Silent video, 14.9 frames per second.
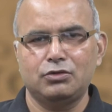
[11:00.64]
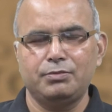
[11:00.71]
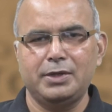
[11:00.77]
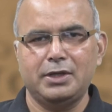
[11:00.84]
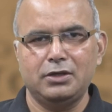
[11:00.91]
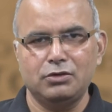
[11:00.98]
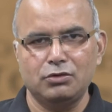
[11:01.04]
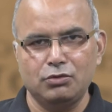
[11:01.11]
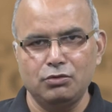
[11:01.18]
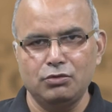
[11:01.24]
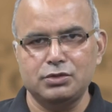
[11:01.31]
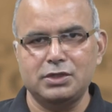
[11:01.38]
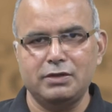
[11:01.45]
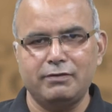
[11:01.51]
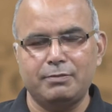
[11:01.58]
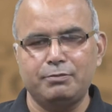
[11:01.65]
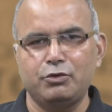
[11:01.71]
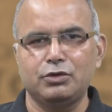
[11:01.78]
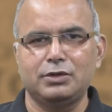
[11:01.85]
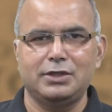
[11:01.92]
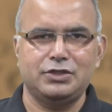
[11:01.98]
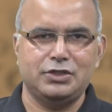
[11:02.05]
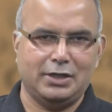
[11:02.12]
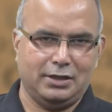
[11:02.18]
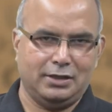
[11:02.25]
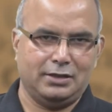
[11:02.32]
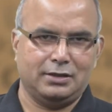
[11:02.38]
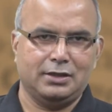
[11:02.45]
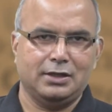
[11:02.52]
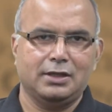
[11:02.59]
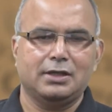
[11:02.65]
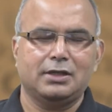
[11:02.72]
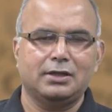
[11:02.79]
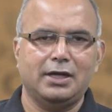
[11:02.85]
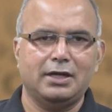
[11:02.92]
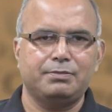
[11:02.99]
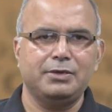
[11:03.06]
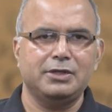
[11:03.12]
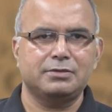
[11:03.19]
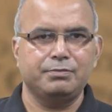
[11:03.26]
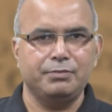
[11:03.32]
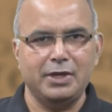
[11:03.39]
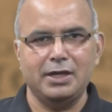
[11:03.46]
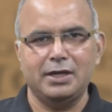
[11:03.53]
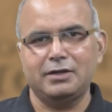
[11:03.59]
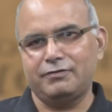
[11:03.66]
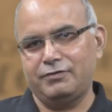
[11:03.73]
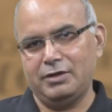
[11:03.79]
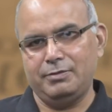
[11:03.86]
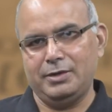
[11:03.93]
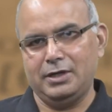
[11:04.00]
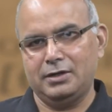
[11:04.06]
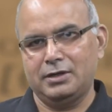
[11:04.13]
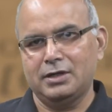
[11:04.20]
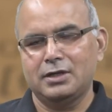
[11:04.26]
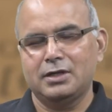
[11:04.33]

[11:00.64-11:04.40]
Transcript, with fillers: to be inclusive of both the gender, that means male and female.